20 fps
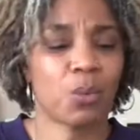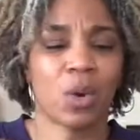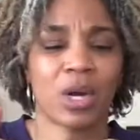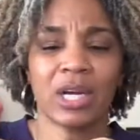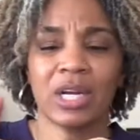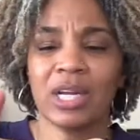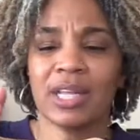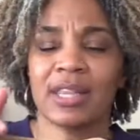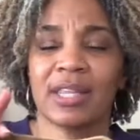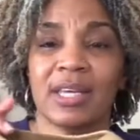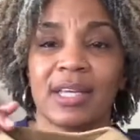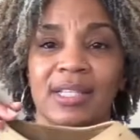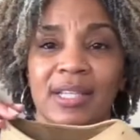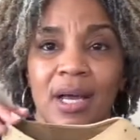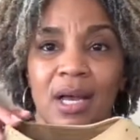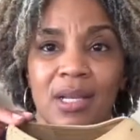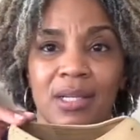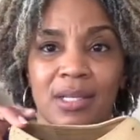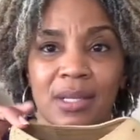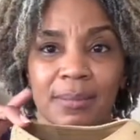One of the things
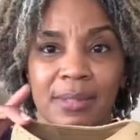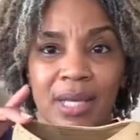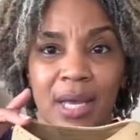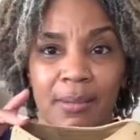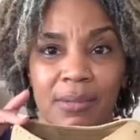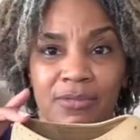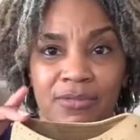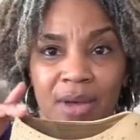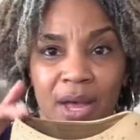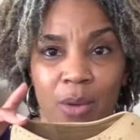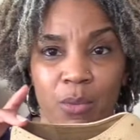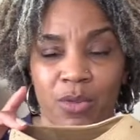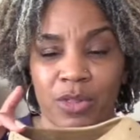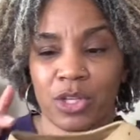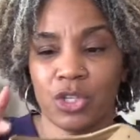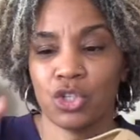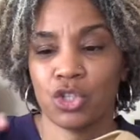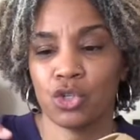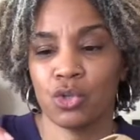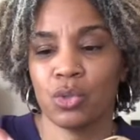I sometimes find with
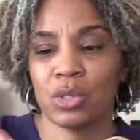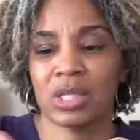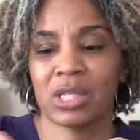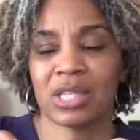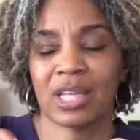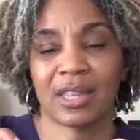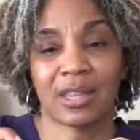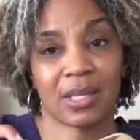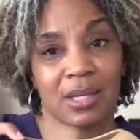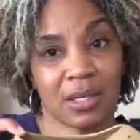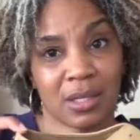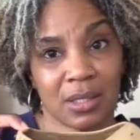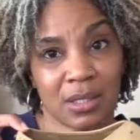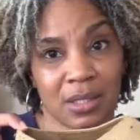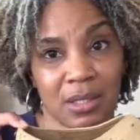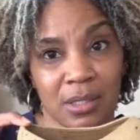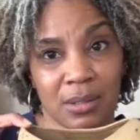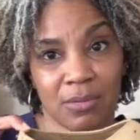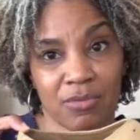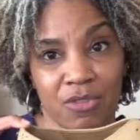these shoes is that
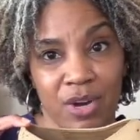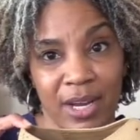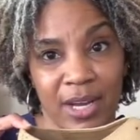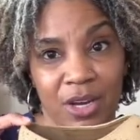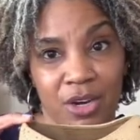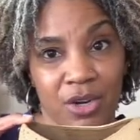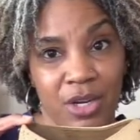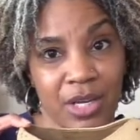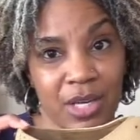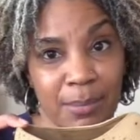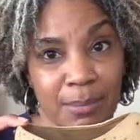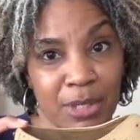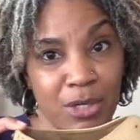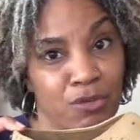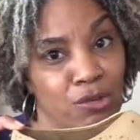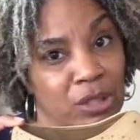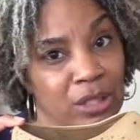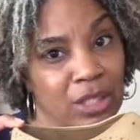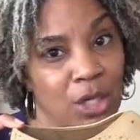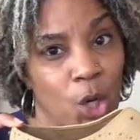this right here can be
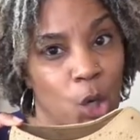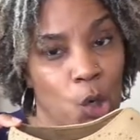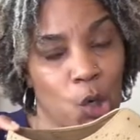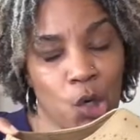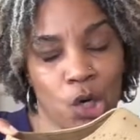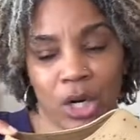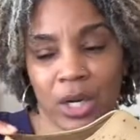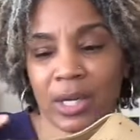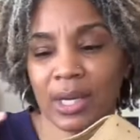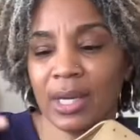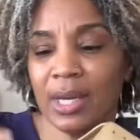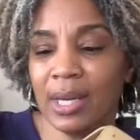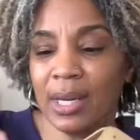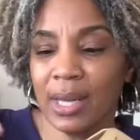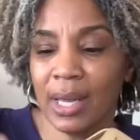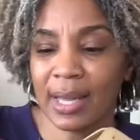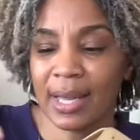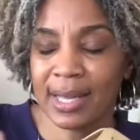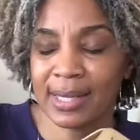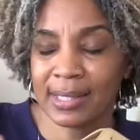really hard
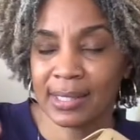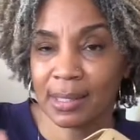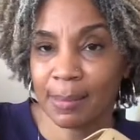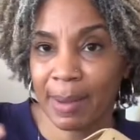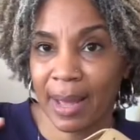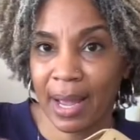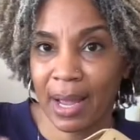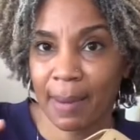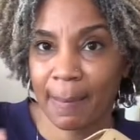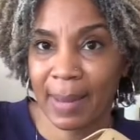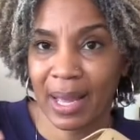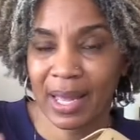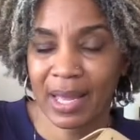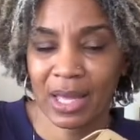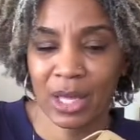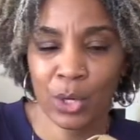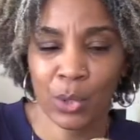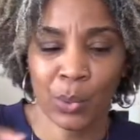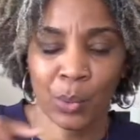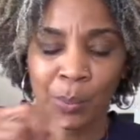against the back of my
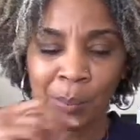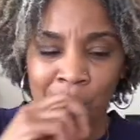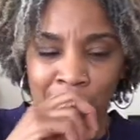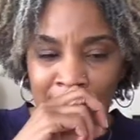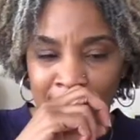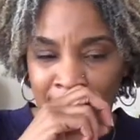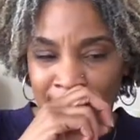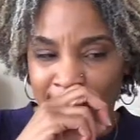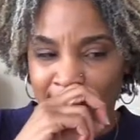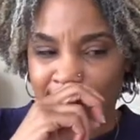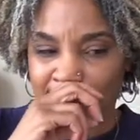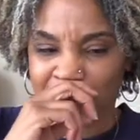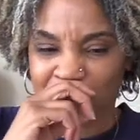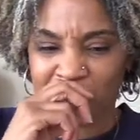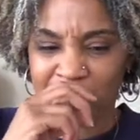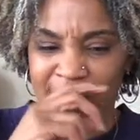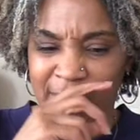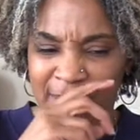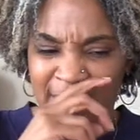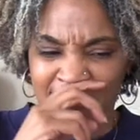heel. So
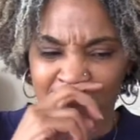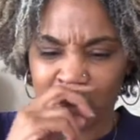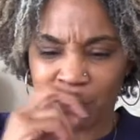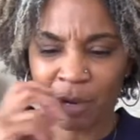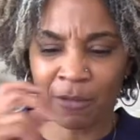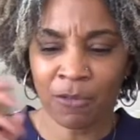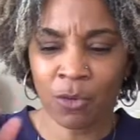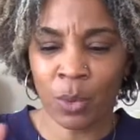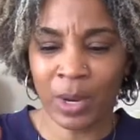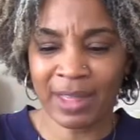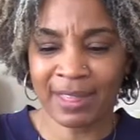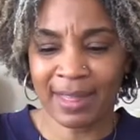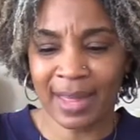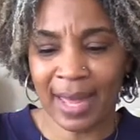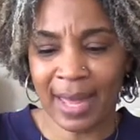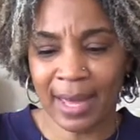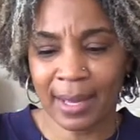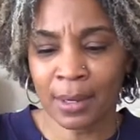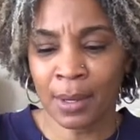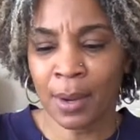you just have to avoid
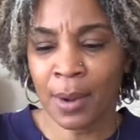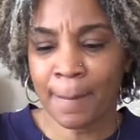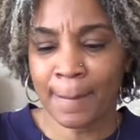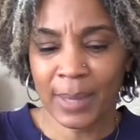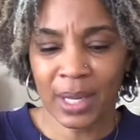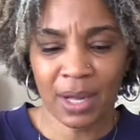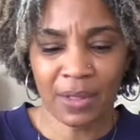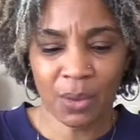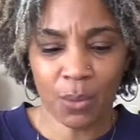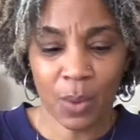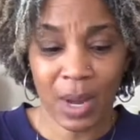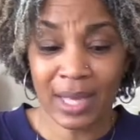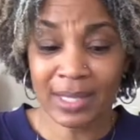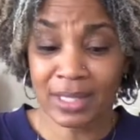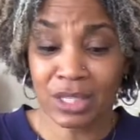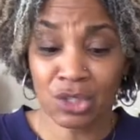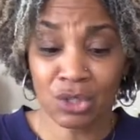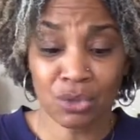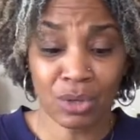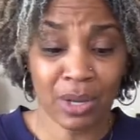that. But otherwise,
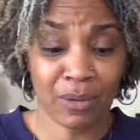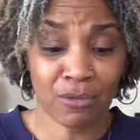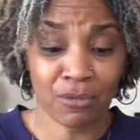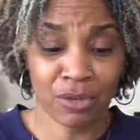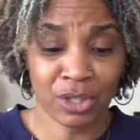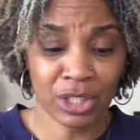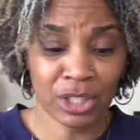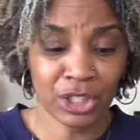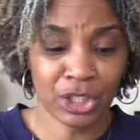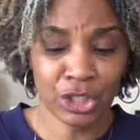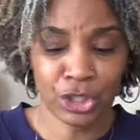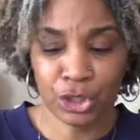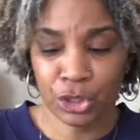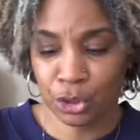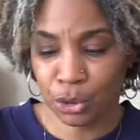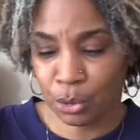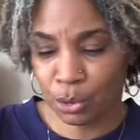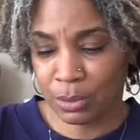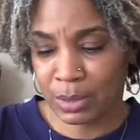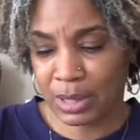these are like really
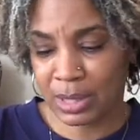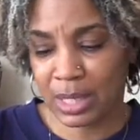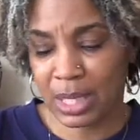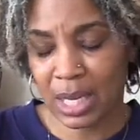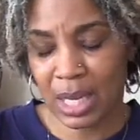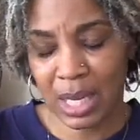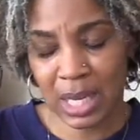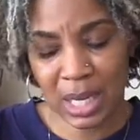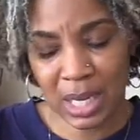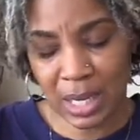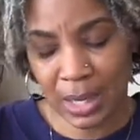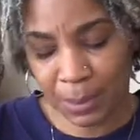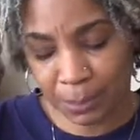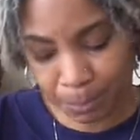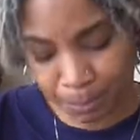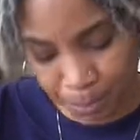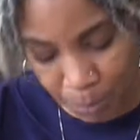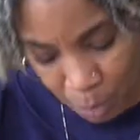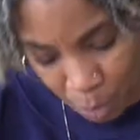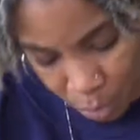cute. Where
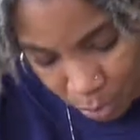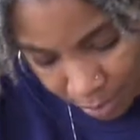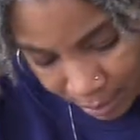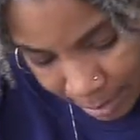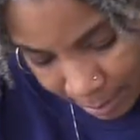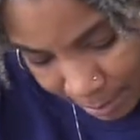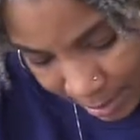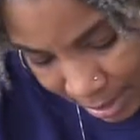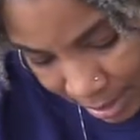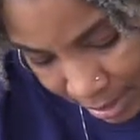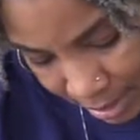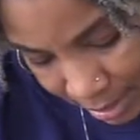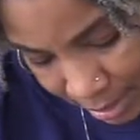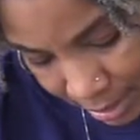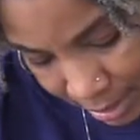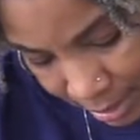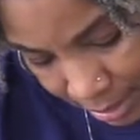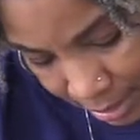did I buy?